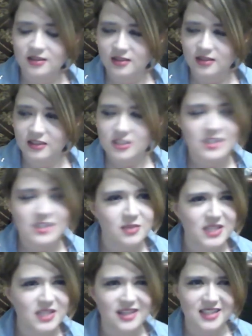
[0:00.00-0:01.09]
It just seems
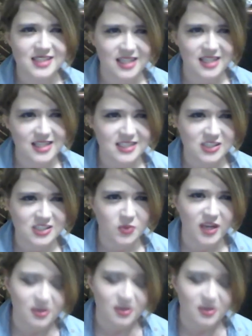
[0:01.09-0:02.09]
like that's the easiest way.